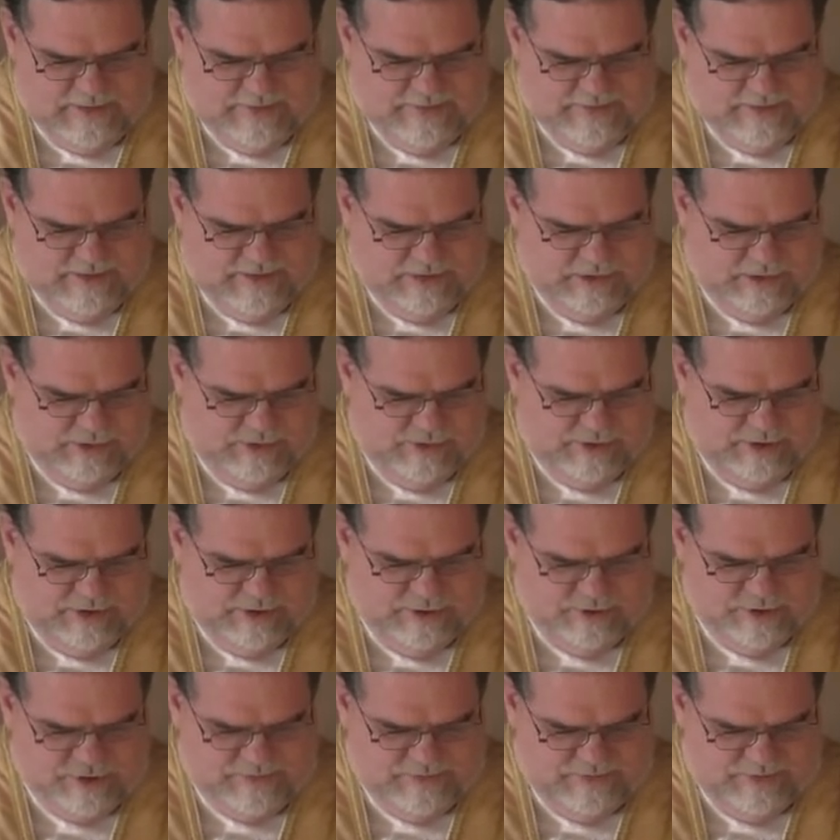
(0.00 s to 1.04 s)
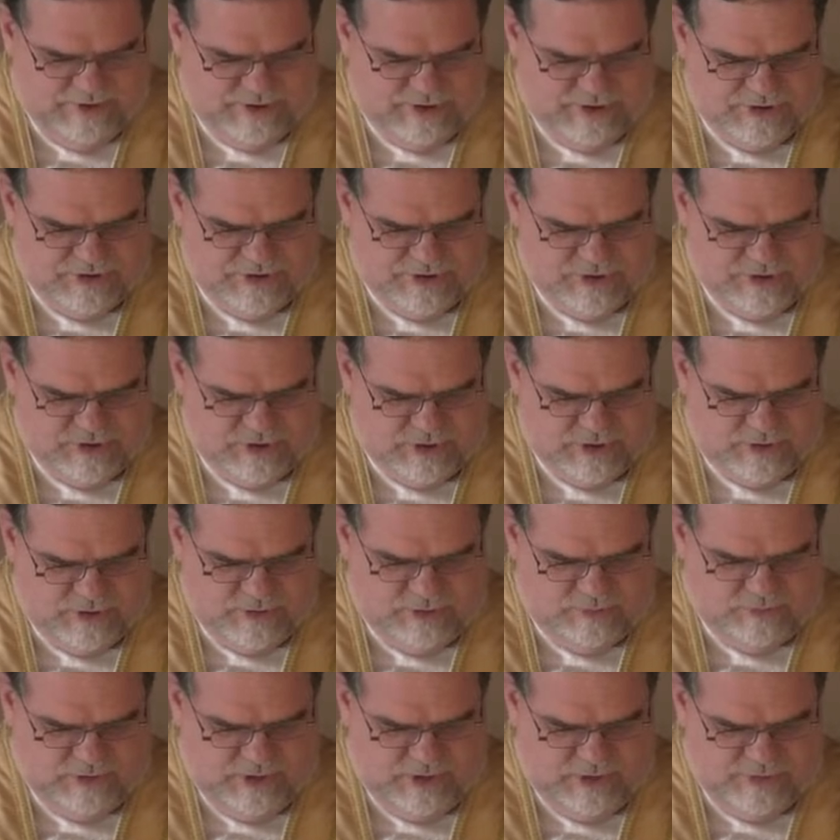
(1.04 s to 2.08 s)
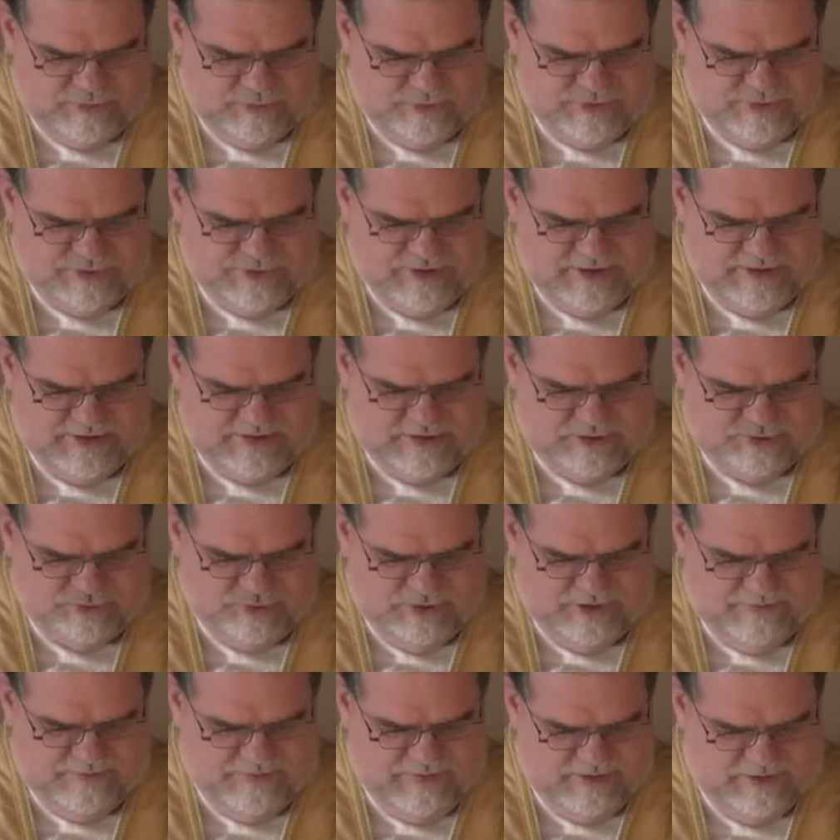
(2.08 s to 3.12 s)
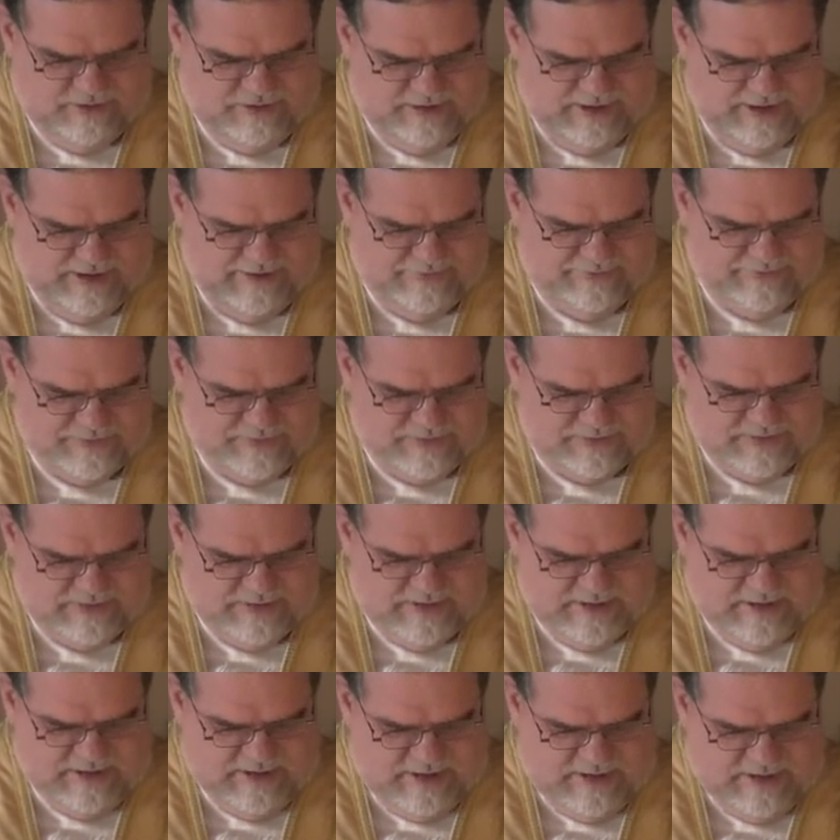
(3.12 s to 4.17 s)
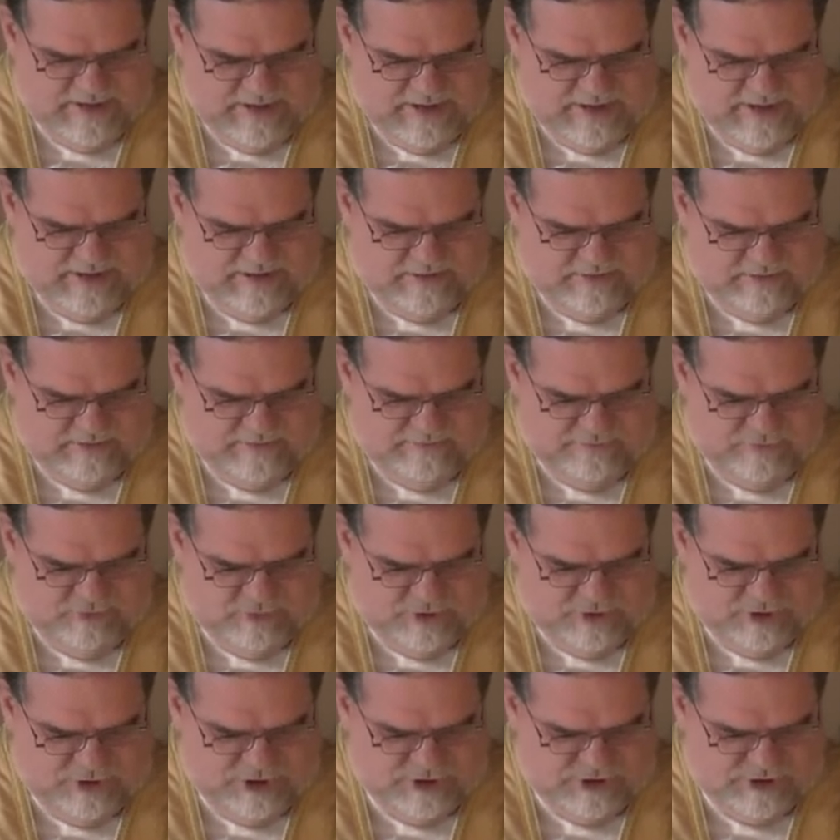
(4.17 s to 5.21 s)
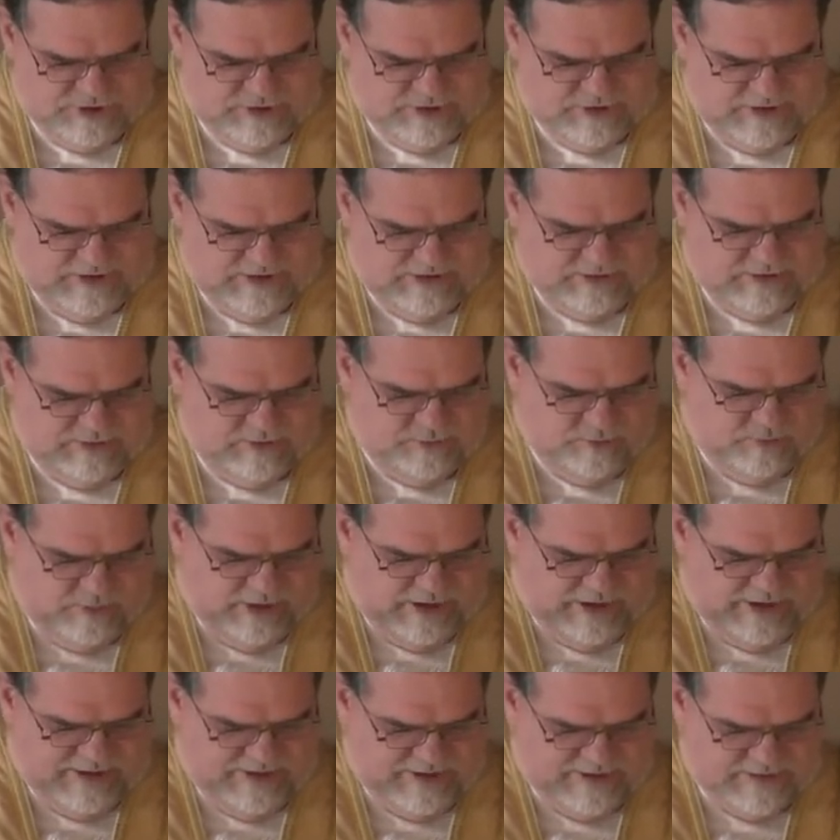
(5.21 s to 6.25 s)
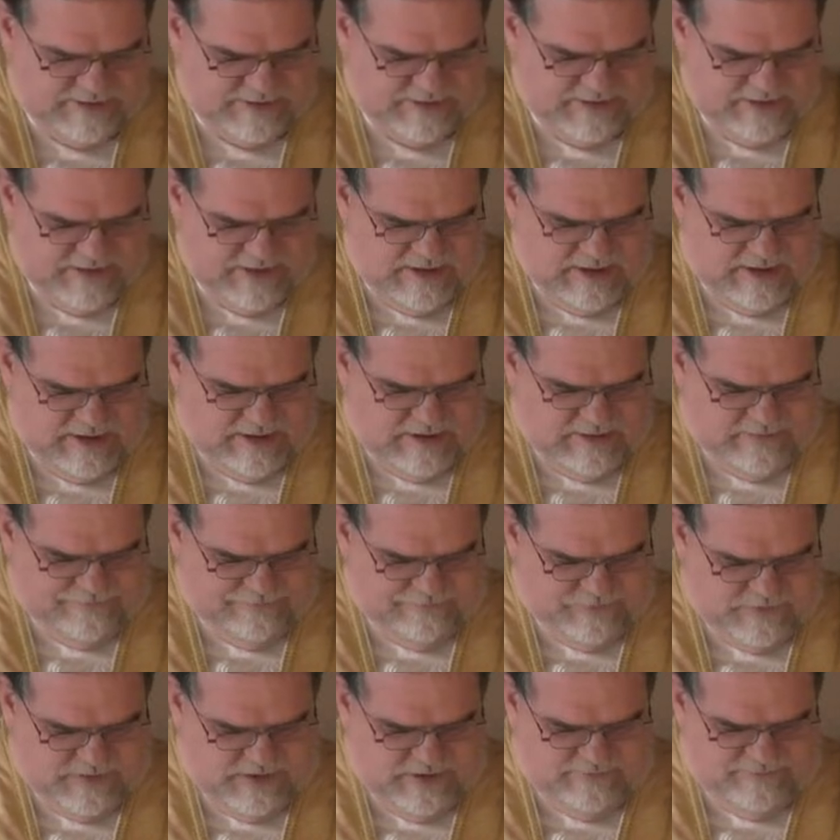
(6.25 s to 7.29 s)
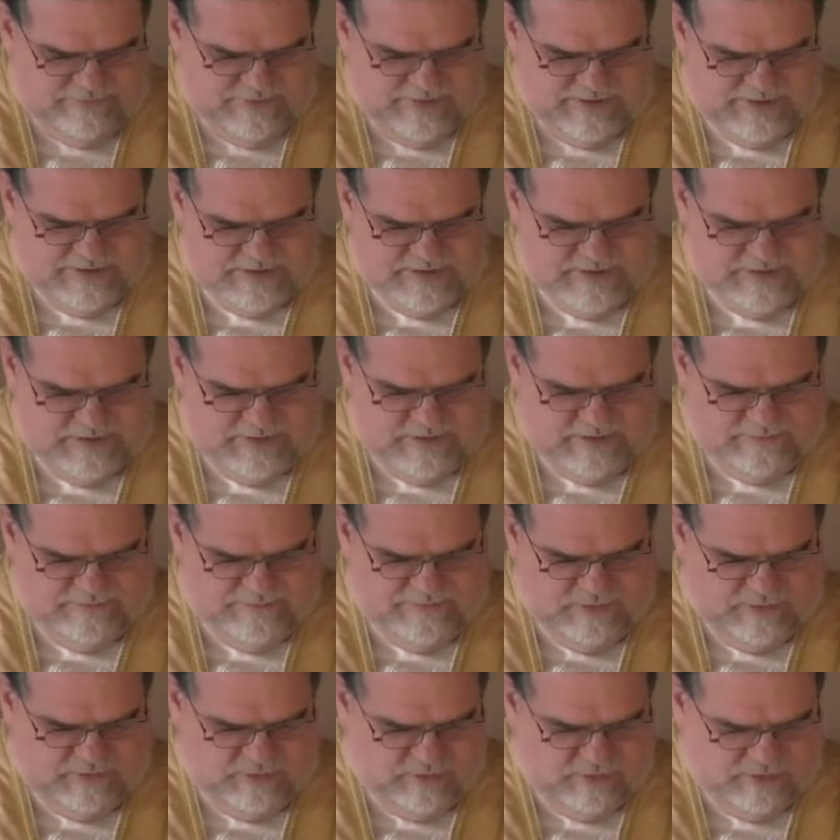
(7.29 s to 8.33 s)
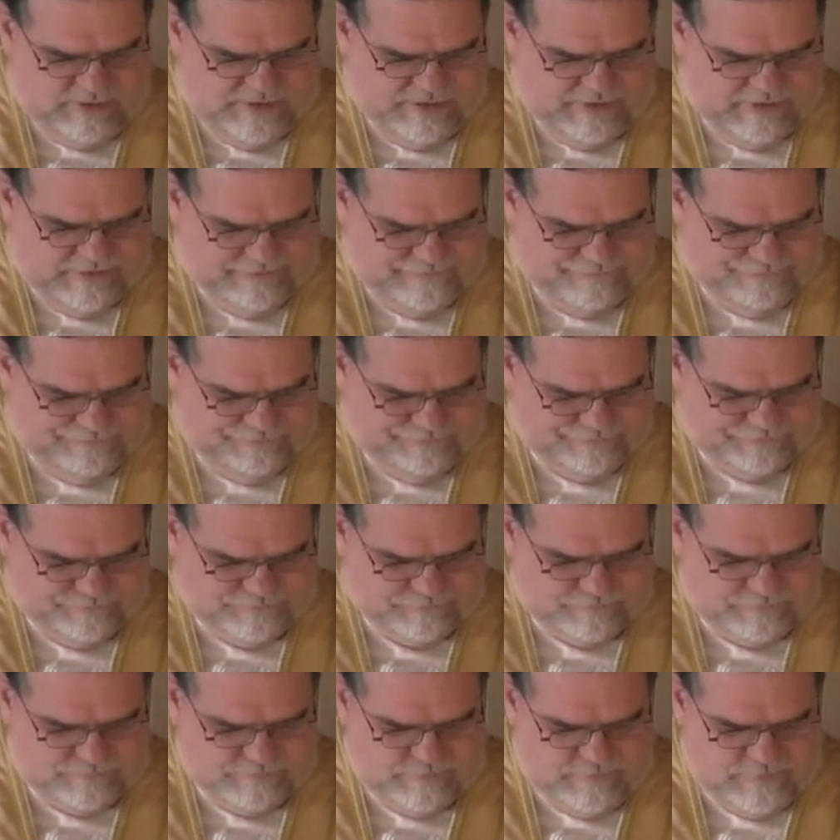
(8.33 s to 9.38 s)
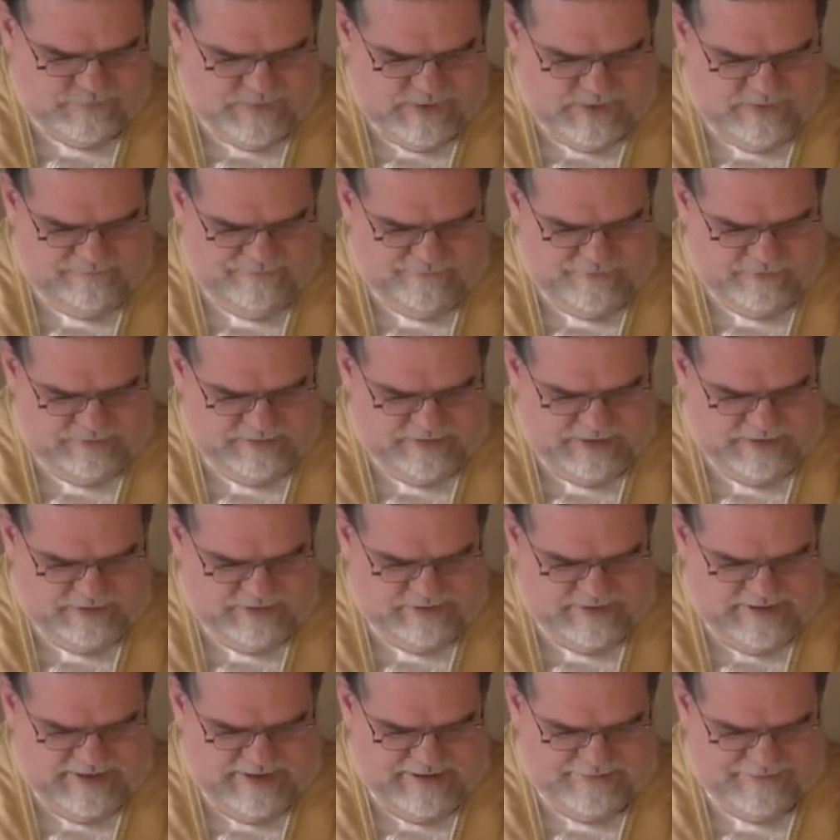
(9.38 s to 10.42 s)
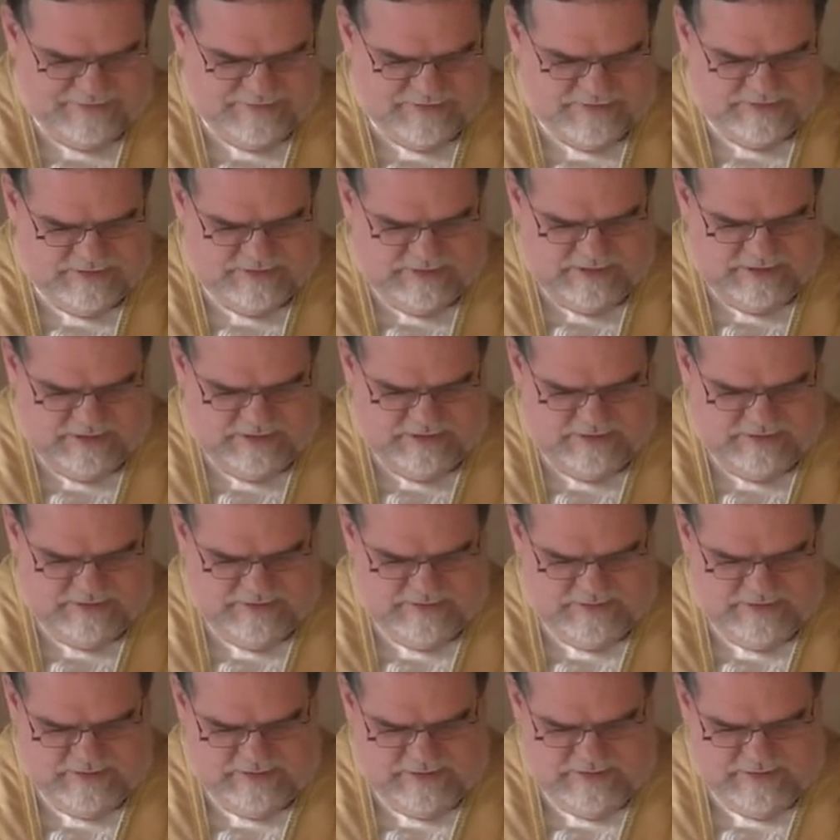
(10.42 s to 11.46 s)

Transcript: Then all those virgins arose and trimmed their lamps. And the foolish said to the wise, Give us of your oil, for our lamps are